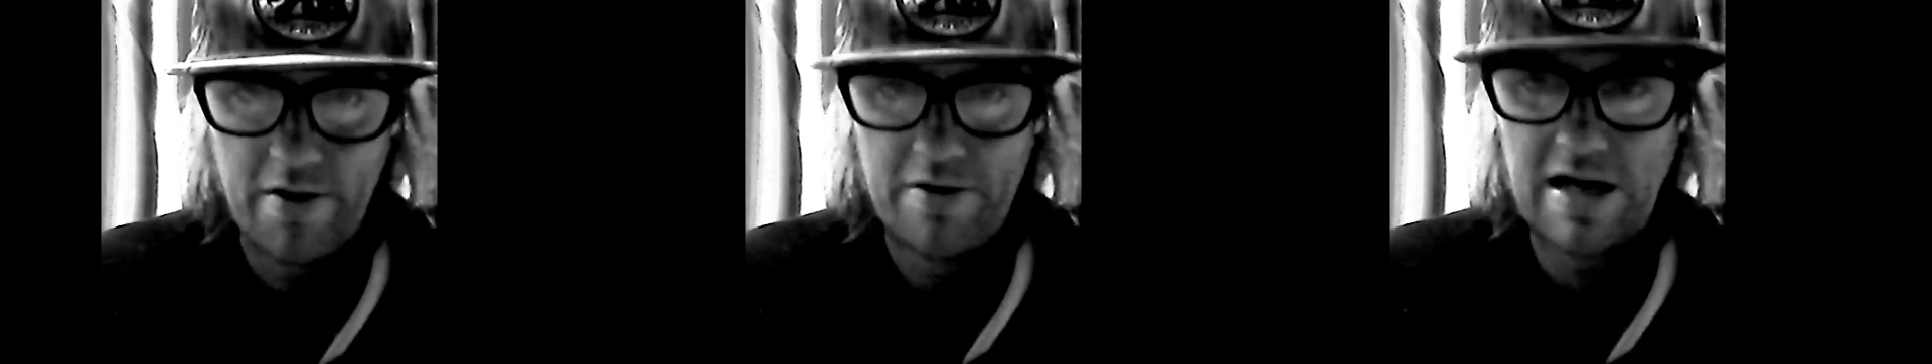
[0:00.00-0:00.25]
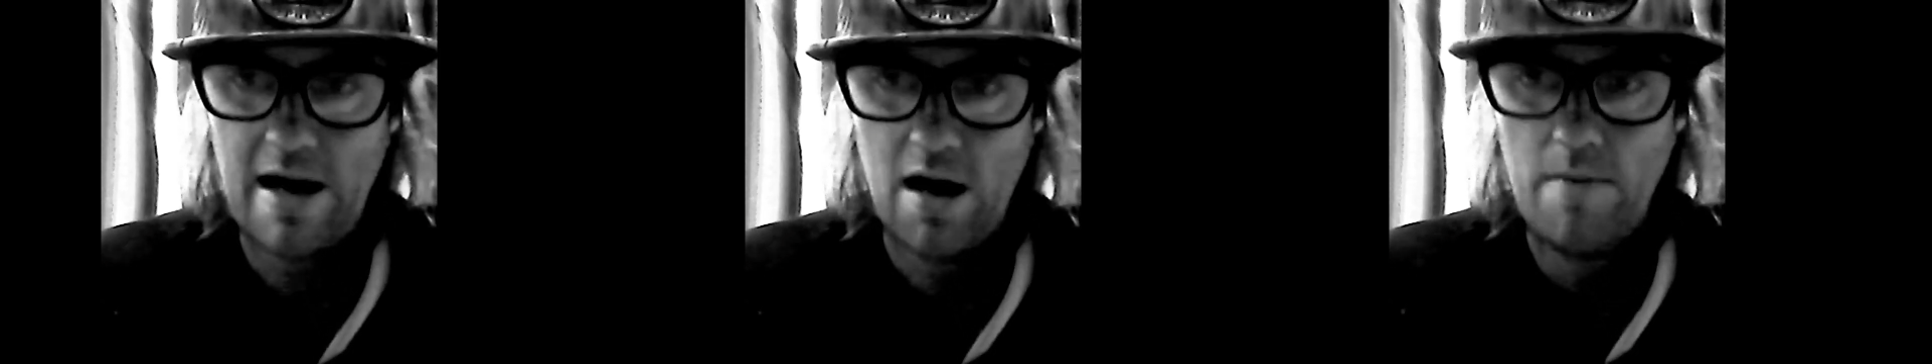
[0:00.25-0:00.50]

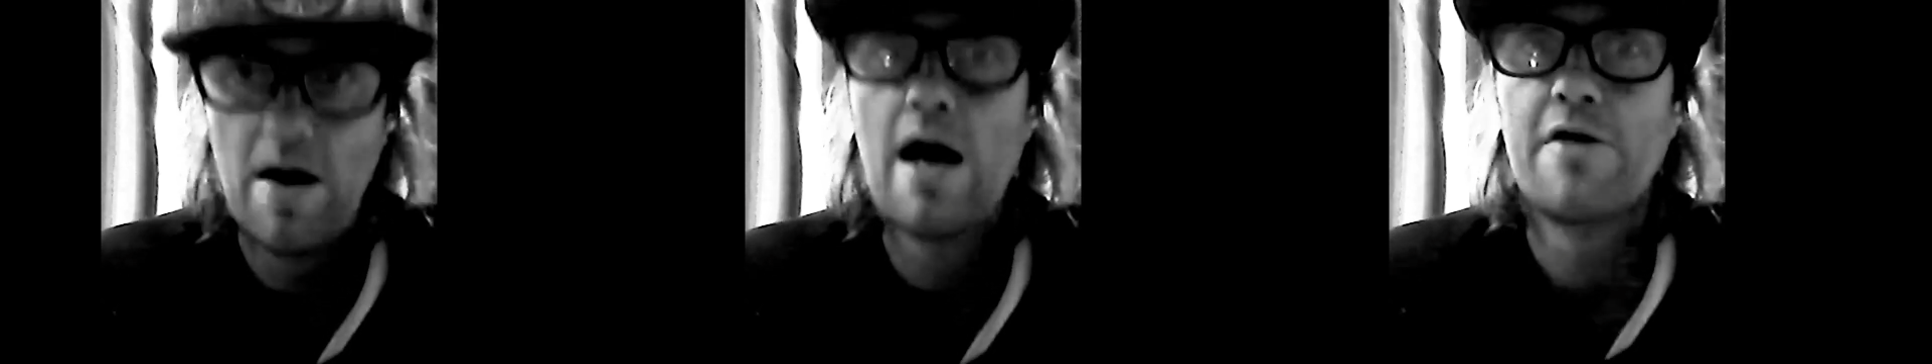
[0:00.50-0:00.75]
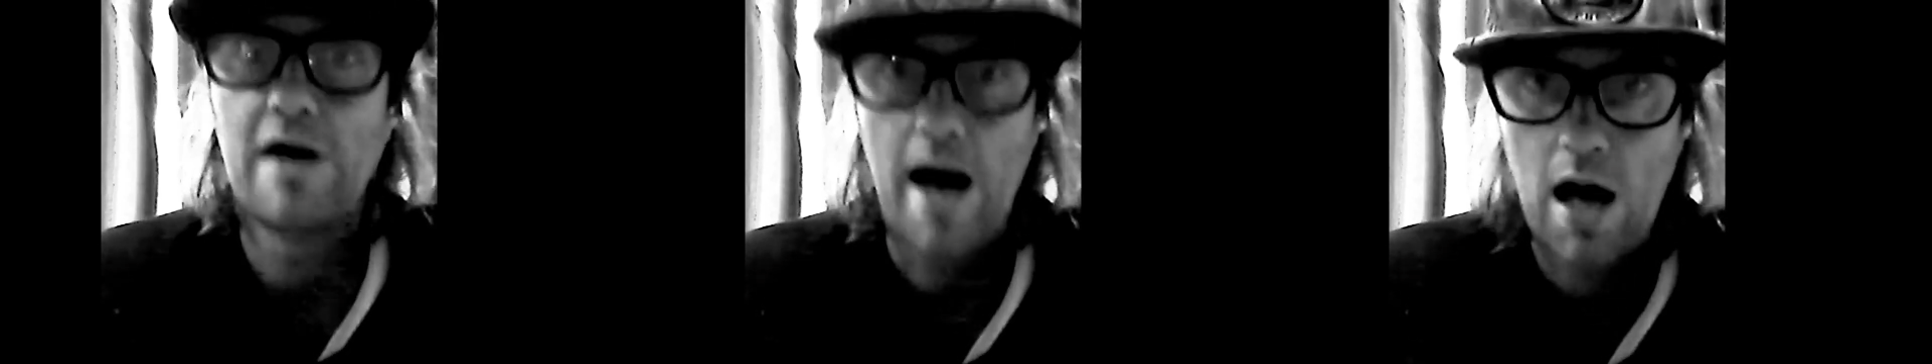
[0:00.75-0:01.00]
the
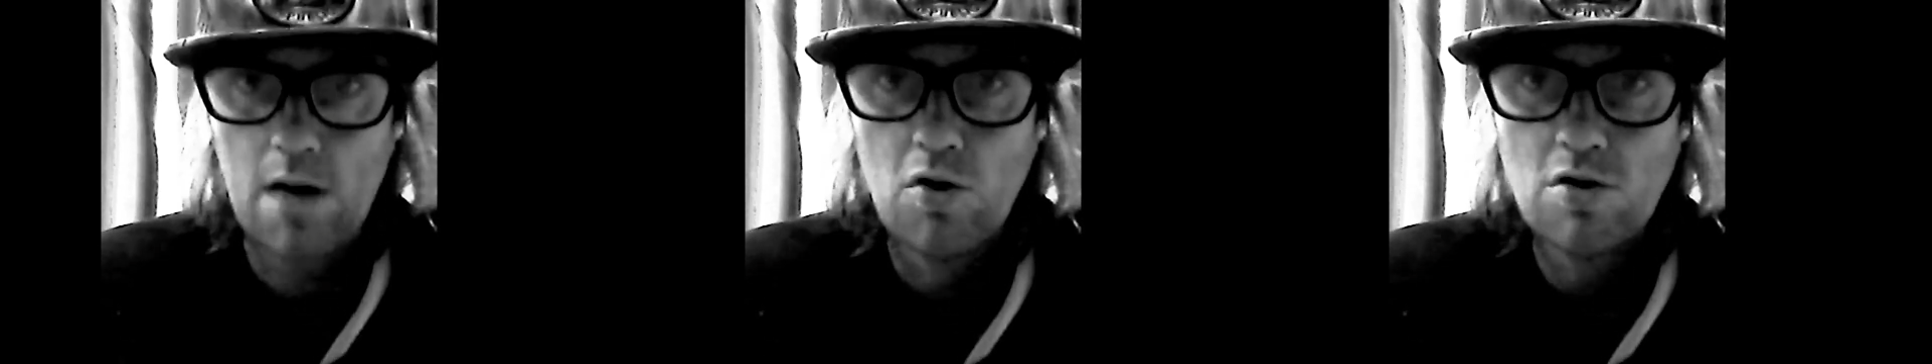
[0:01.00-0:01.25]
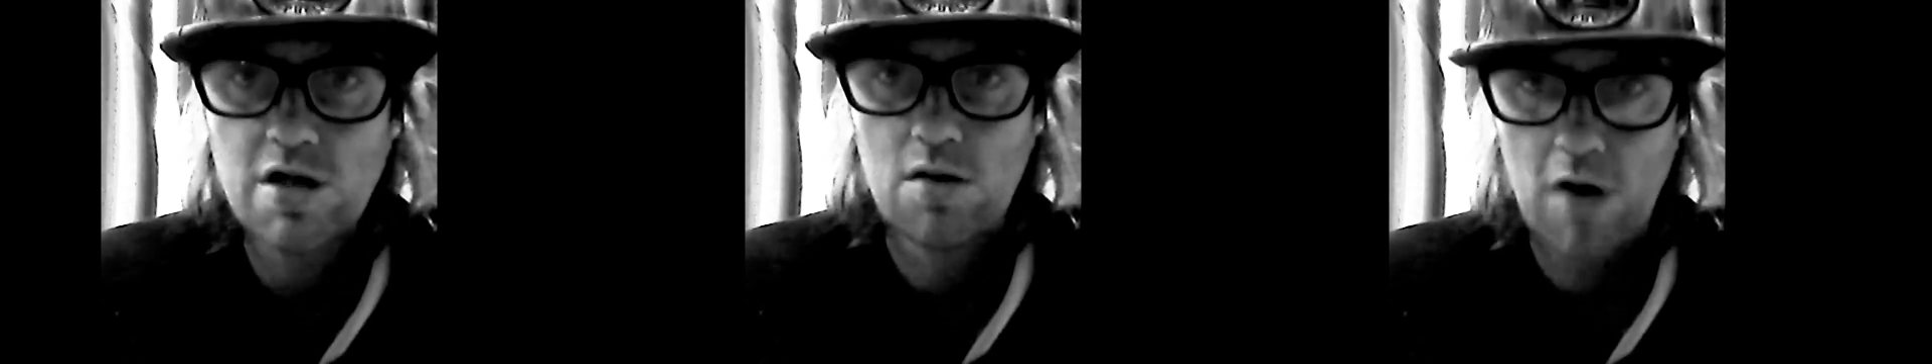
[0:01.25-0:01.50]

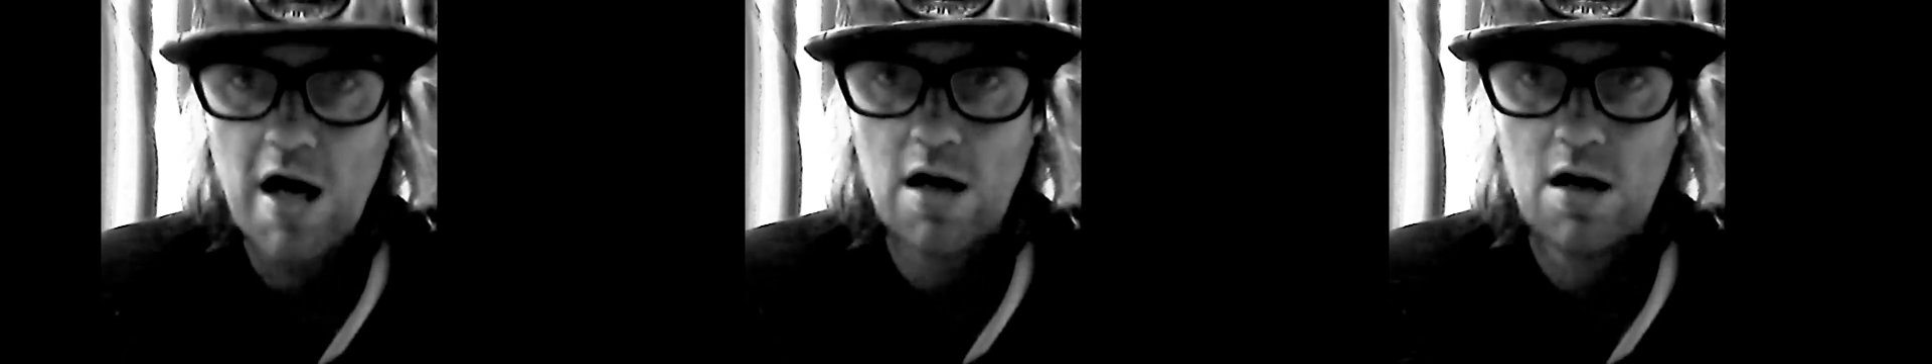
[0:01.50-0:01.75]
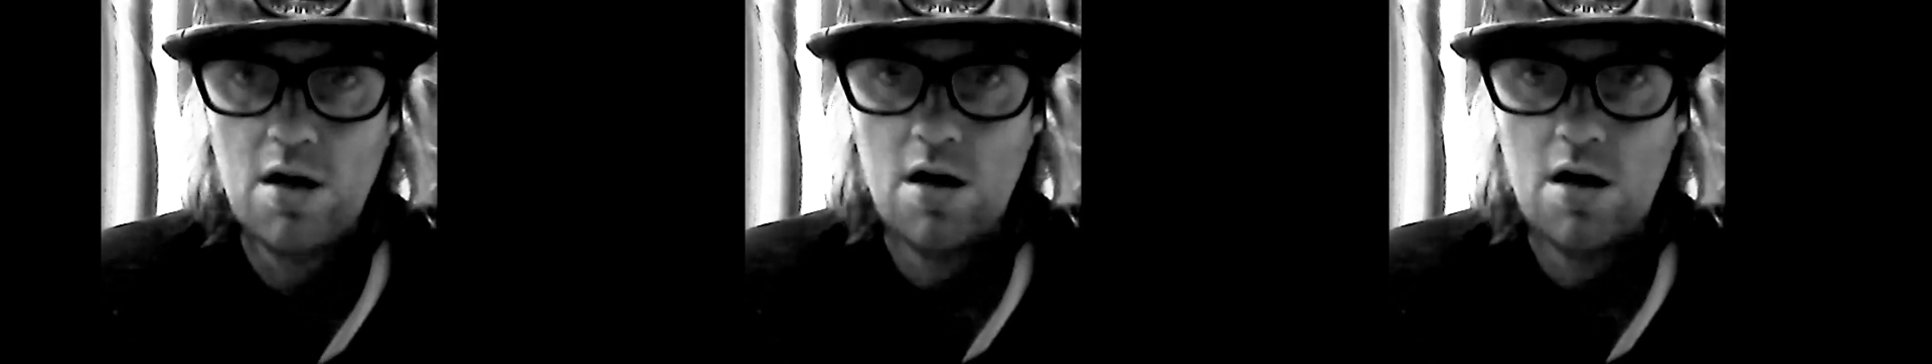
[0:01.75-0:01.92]
animals, right?